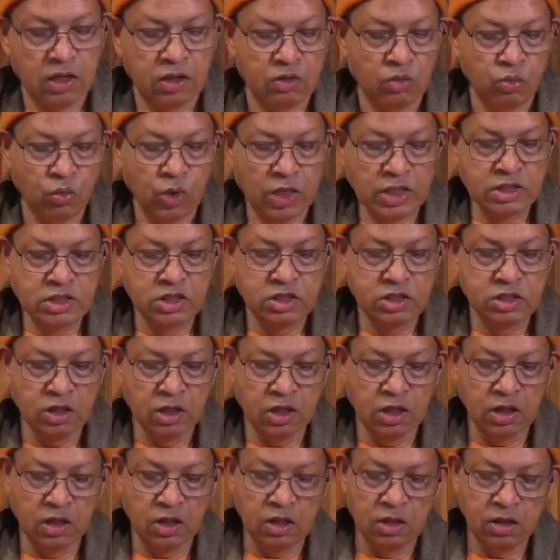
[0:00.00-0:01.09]
Once
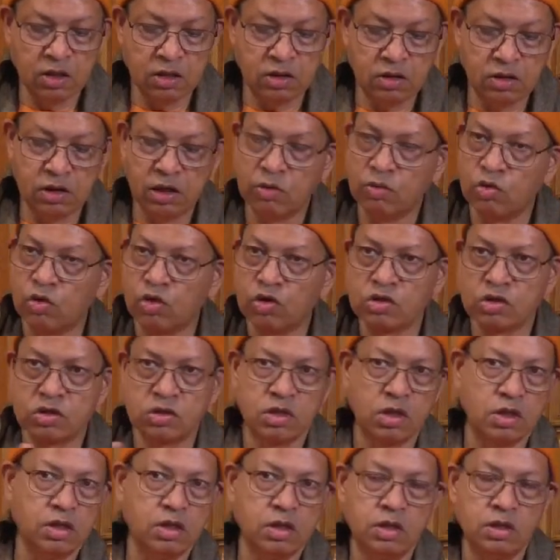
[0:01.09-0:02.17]
there was,
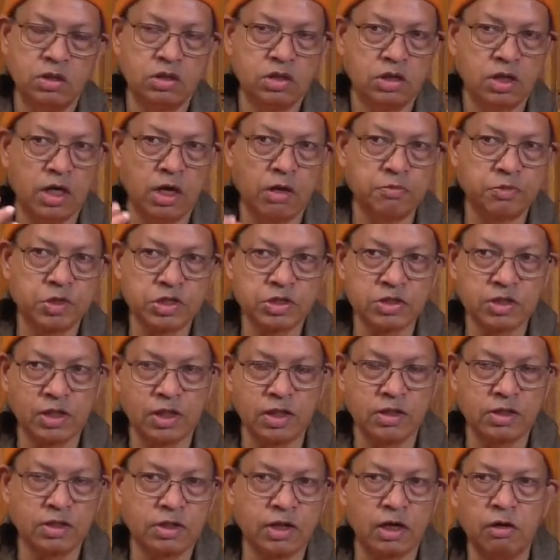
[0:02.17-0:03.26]
Sri Ramakrishna
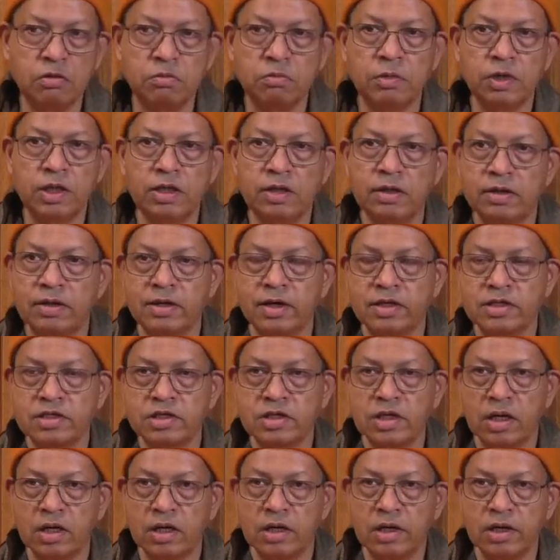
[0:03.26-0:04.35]
had come and
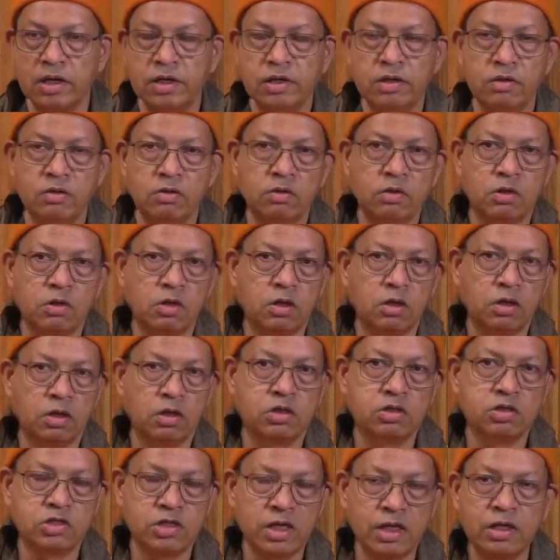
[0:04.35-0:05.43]
Rajanarayan, a
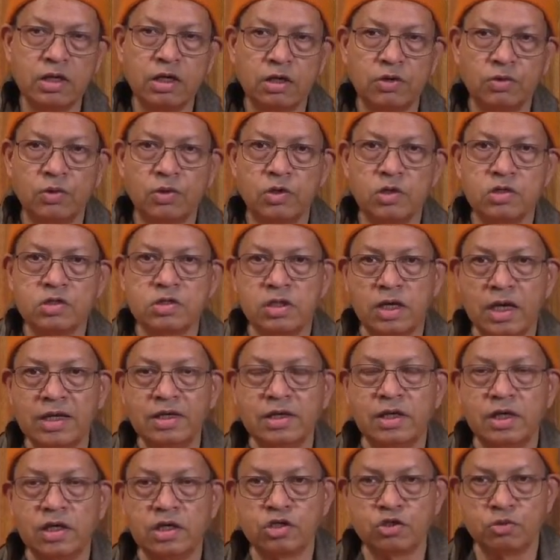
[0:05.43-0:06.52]
singer, was
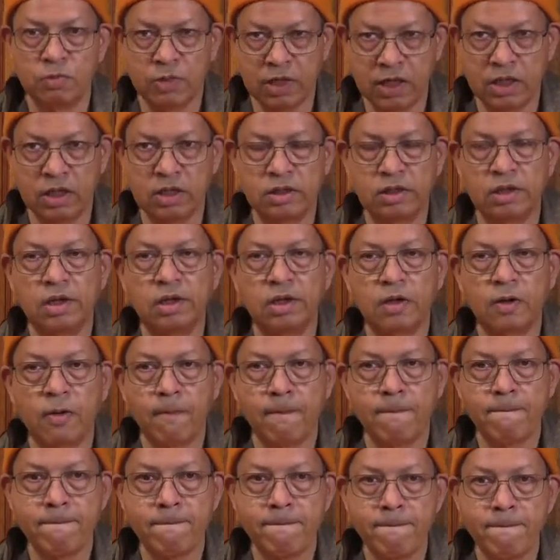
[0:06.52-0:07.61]
engaged by Adhar
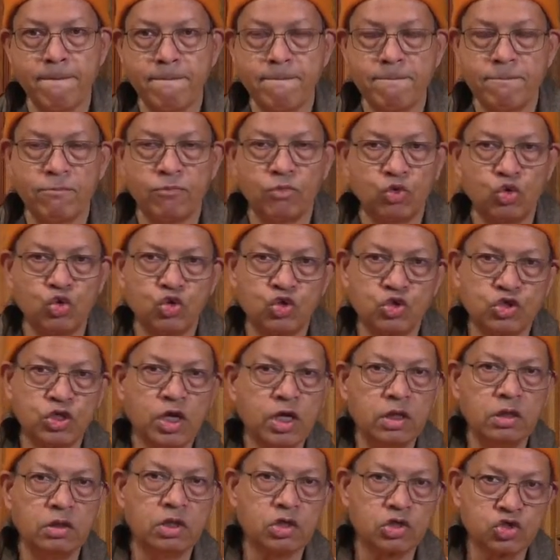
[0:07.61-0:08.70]
to
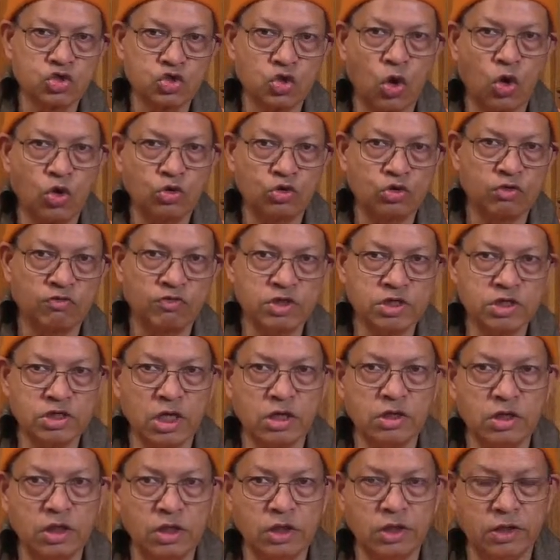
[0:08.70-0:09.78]
sing the songs of the
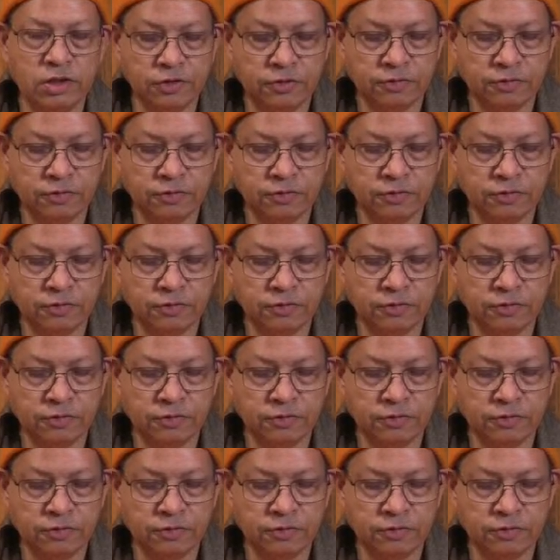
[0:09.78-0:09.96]
Chandi.